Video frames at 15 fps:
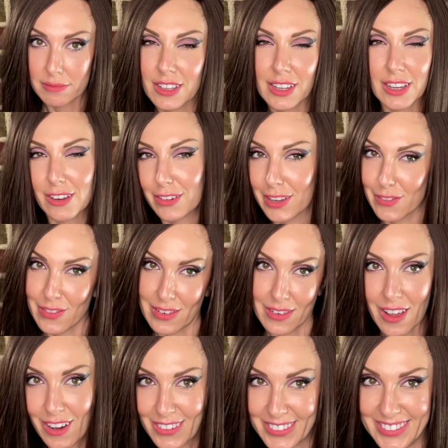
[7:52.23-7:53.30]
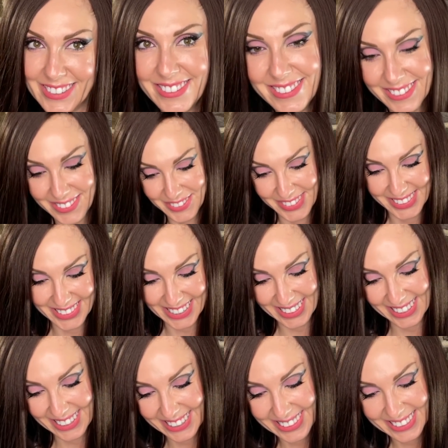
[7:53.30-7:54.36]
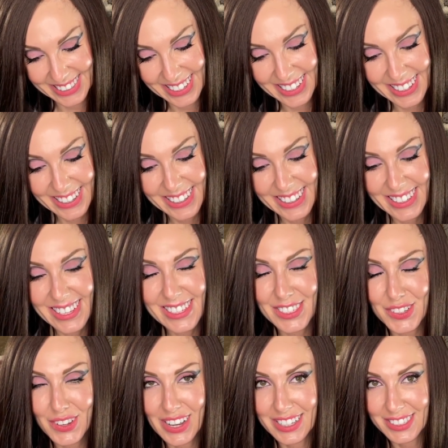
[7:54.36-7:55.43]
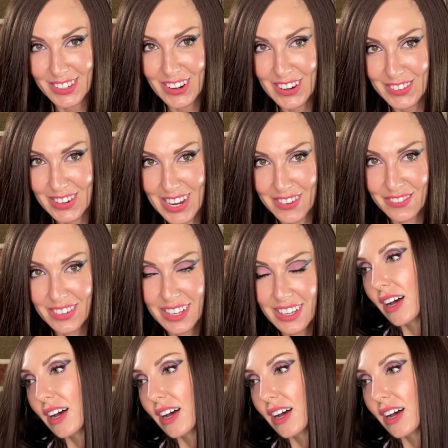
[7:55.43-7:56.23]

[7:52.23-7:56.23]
You don't even know. I'm just kidding. So yes, ArtRave.